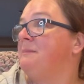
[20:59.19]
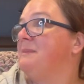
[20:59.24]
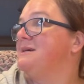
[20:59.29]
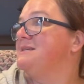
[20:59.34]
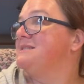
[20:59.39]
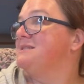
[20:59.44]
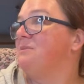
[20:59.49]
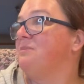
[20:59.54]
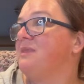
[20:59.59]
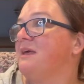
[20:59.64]

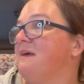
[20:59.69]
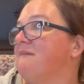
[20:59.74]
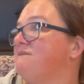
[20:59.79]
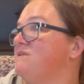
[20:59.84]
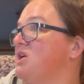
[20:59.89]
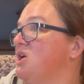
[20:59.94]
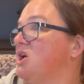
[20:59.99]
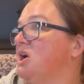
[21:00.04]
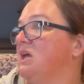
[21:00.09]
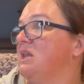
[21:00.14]
something
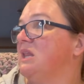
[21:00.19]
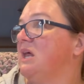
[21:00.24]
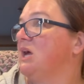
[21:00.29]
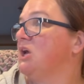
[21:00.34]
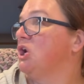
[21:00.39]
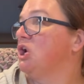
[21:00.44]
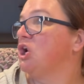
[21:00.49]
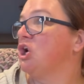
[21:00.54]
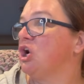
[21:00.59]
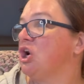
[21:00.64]
very like
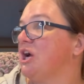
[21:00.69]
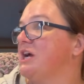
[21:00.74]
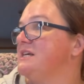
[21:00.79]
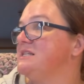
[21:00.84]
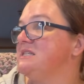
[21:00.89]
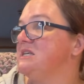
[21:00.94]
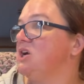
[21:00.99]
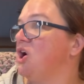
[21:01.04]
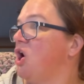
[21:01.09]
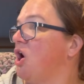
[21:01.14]

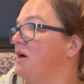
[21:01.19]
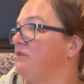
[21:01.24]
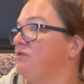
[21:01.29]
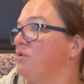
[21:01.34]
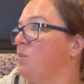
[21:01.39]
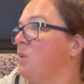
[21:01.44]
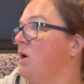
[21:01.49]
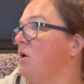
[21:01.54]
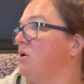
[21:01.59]
crazy off the wall